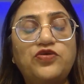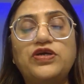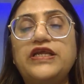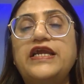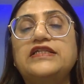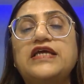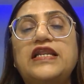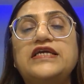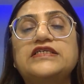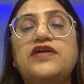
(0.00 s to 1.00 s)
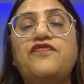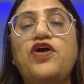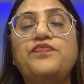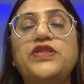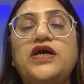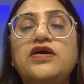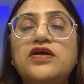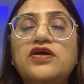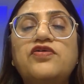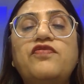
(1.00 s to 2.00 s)
to create the ledger from the
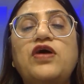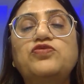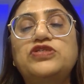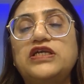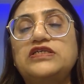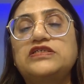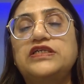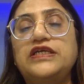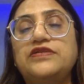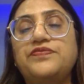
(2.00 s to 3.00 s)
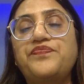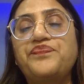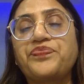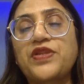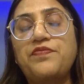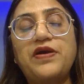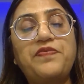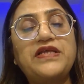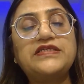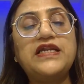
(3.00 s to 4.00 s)
voucher screen. But
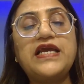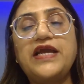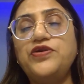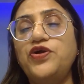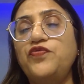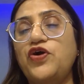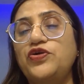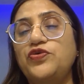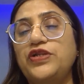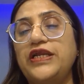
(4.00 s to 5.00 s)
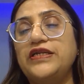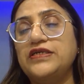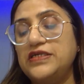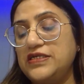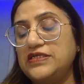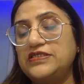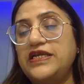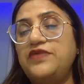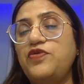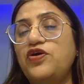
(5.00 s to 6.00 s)
presently I don't want to create.
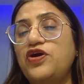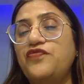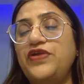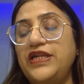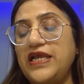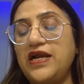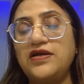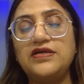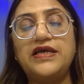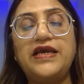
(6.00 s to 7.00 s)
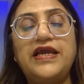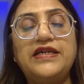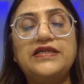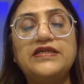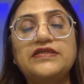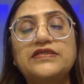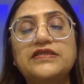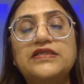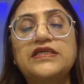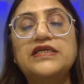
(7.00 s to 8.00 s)
State Bank of India, enter.
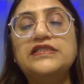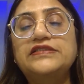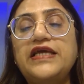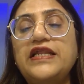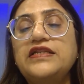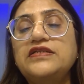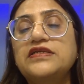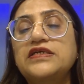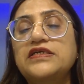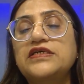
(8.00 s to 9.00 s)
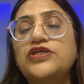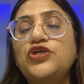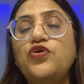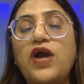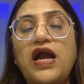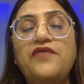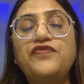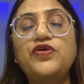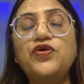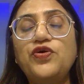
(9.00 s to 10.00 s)
Then you have
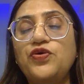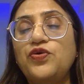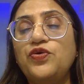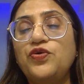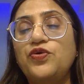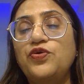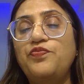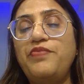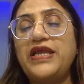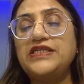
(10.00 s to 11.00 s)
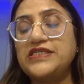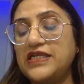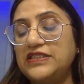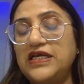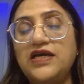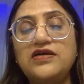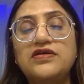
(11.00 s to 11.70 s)
to mention the